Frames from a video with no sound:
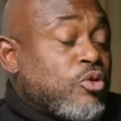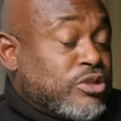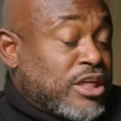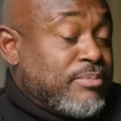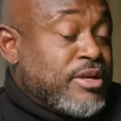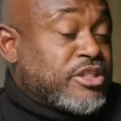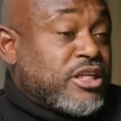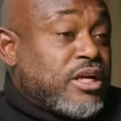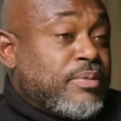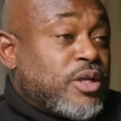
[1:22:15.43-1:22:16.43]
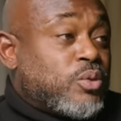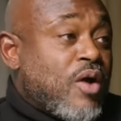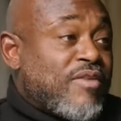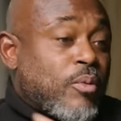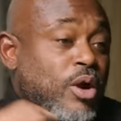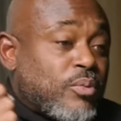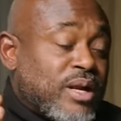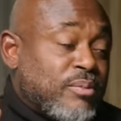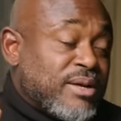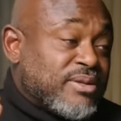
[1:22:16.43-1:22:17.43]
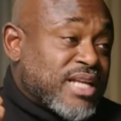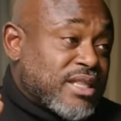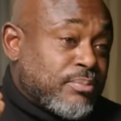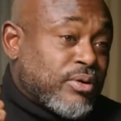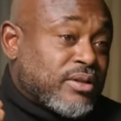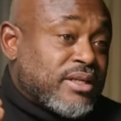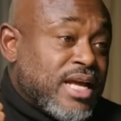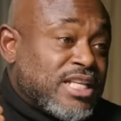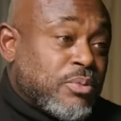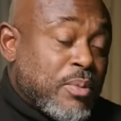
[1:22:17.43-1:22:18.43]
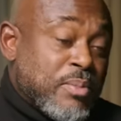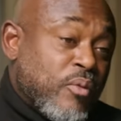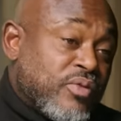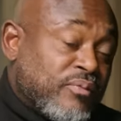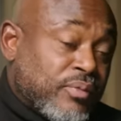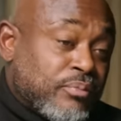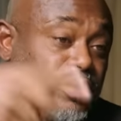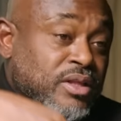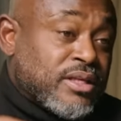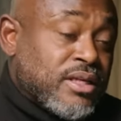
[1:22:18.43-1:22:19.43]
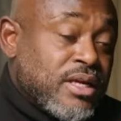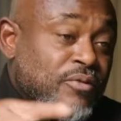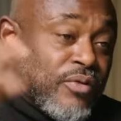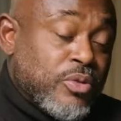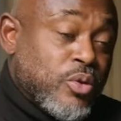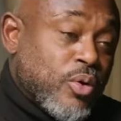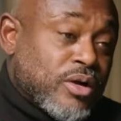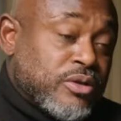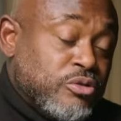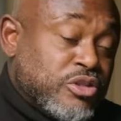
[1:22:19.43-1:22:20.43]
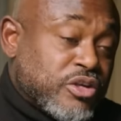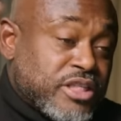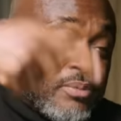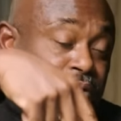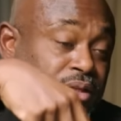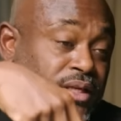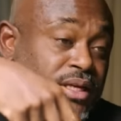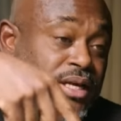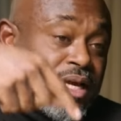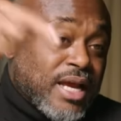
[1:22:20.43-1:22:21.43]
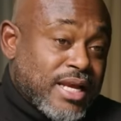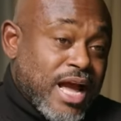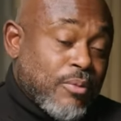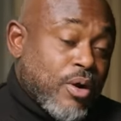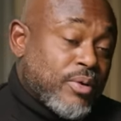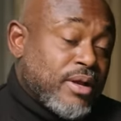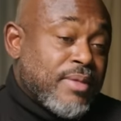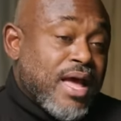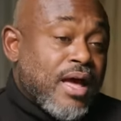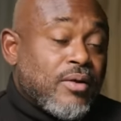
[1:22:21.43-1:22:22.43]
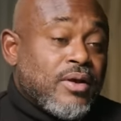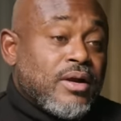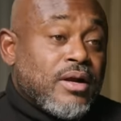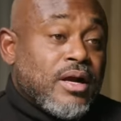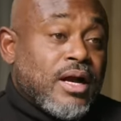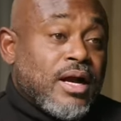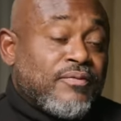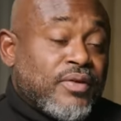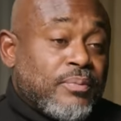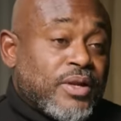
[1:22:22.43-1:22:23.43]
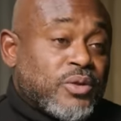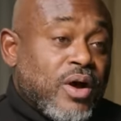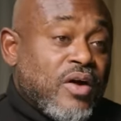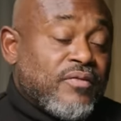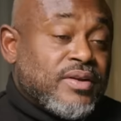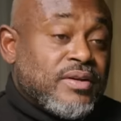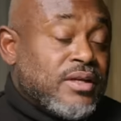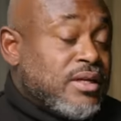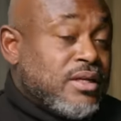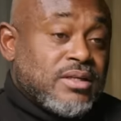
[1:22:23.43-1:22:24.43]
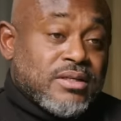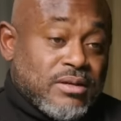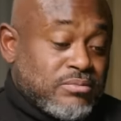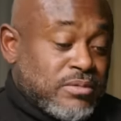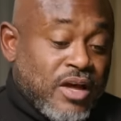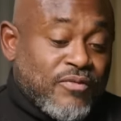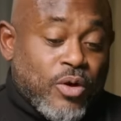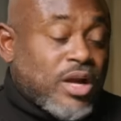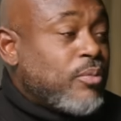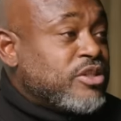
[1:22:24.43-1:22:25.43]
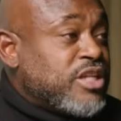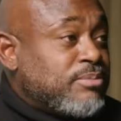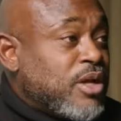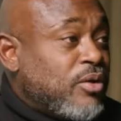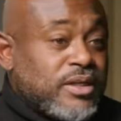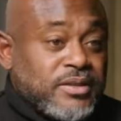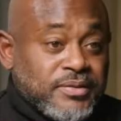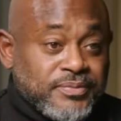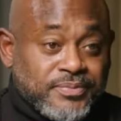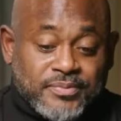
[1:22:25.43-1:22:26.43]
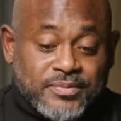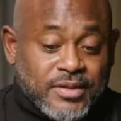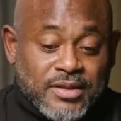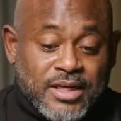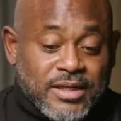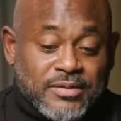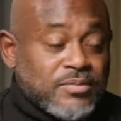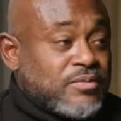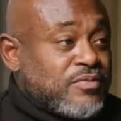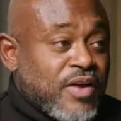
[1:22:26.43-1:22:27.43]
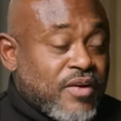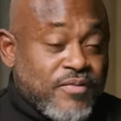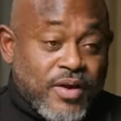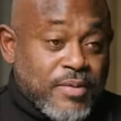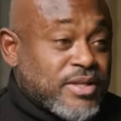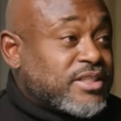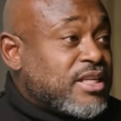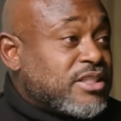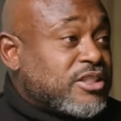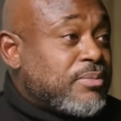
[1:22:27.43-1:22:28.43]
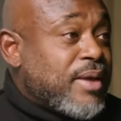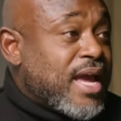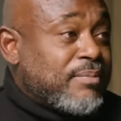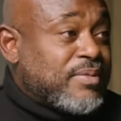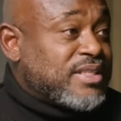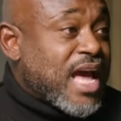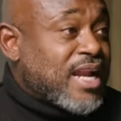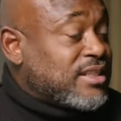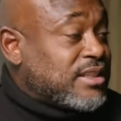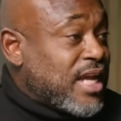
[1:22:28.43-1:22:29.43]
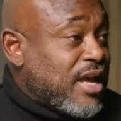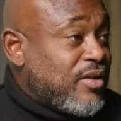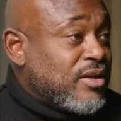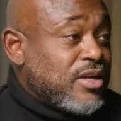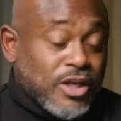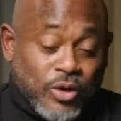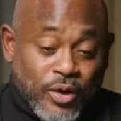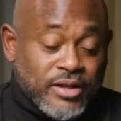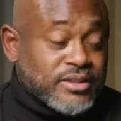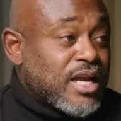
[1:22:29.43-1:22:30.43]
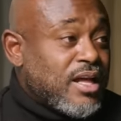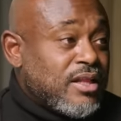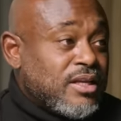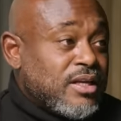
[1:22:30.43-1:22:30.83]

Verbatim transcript: who's the commissioner of the Big 12. I worked with him when he was at the Brooklyn Nets, when we moved him from Brooklyn, right. from Newark, New Jersey to Brooklyn. And I work with him now uh, for the Big 12 and love working with Jim Dolan. Uh, very, very misunderstood man, but talented as hell loyal as hell.